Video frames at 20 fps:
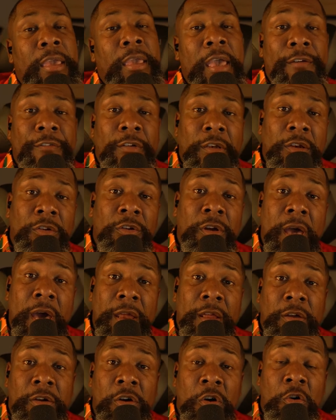haven't learned how
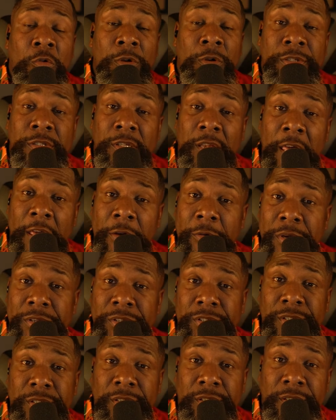to code his
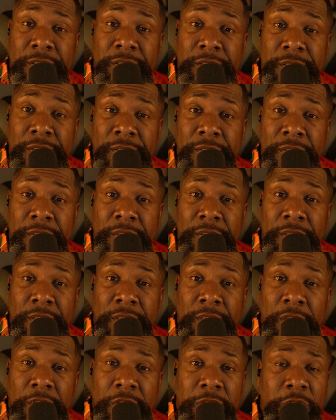language.
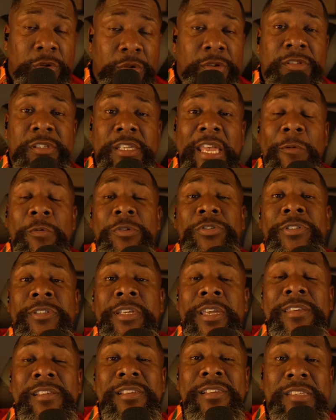You can say what you
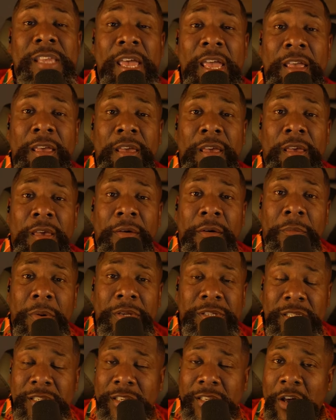need to say,
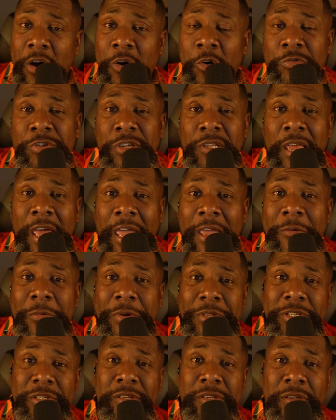but just code your
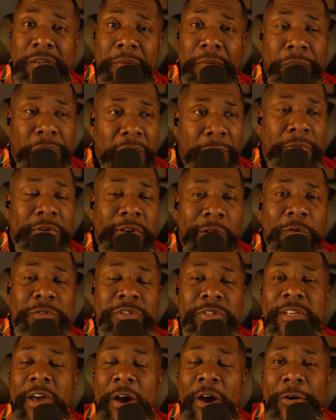language. People know
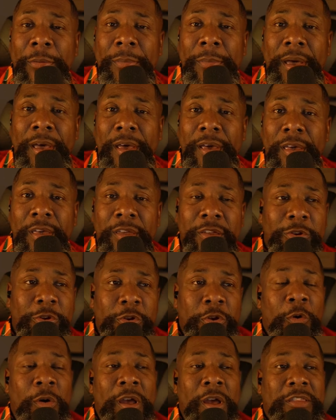what you're talking about. You
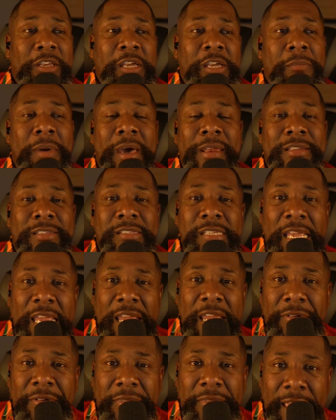don't have to come out and say
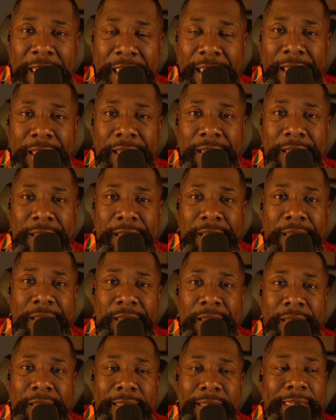everything.
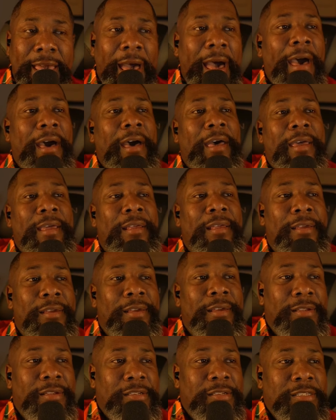God,
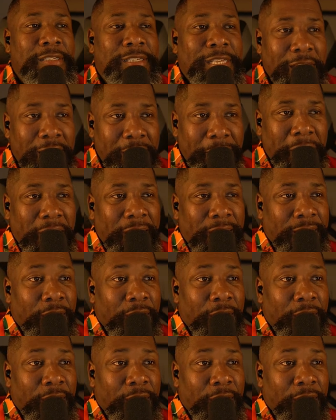dummy.